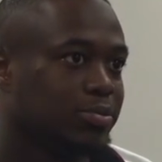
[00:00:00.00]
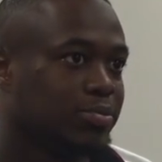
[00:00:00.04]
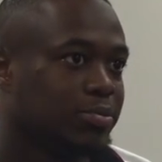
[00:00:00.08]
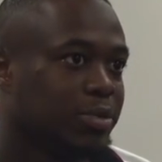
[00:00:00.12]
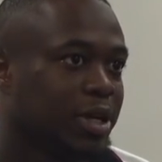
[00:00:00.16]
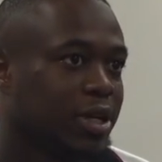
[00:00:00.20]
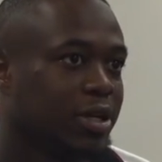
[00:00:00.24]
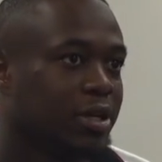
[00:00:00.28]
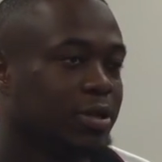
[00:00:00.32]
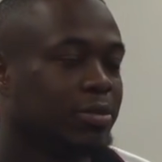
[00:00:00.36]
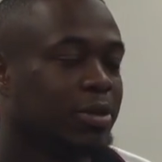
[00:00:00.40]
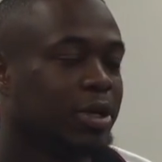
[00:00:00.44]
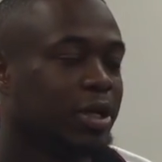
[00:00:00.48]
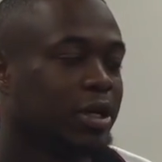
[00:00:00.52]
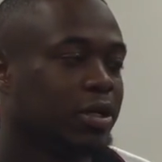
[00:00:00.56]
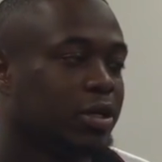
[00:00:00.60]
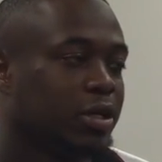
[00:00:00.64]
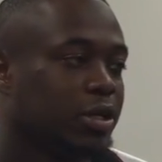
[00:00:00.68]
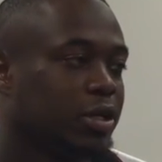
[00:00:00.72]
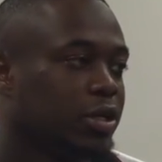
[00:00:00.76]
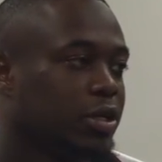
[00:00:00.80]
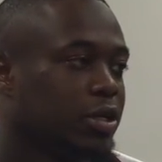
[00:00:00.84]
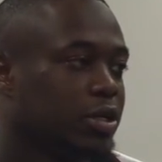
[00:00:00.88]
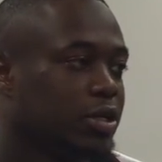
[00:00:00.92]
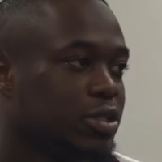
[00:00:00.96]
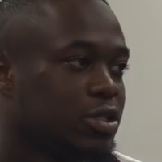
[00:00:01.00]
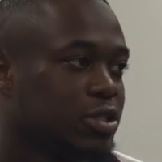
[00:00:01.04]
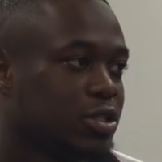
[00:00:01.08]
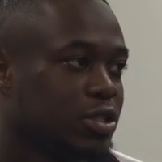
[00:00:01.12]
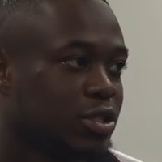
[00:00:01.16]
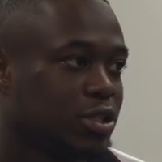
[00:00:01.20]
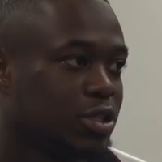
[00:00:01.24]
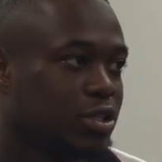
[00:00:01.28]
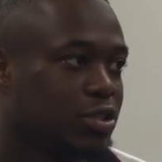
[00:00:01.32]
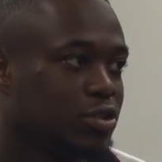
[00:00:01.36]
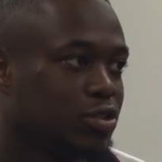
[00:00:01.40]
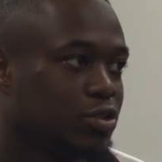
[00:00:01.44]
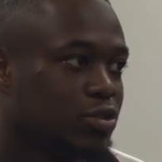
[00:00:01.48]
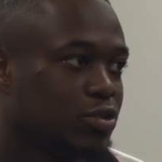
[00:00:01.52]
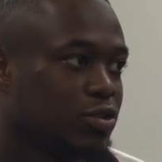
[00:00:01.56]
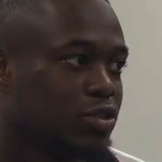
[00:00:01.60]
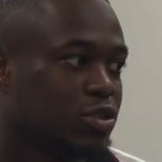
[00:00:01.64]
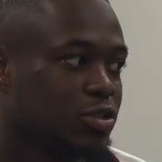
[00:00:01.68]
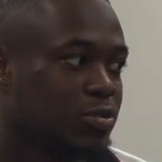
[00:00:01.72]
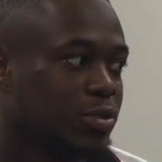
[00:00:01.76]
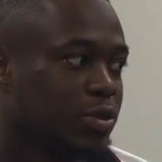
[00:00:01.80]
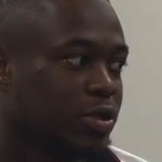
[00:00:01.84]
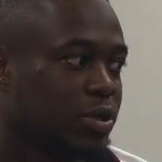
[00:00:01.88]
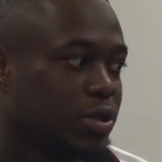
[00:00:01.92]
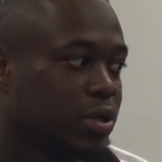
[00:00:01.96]
bad days get to
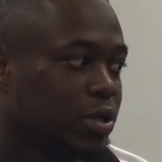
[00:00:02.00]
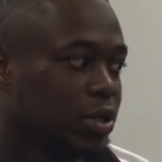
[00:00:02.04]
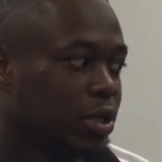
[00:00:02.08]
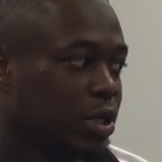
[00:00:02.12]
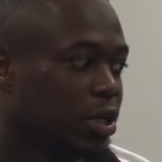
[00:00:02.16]
us, but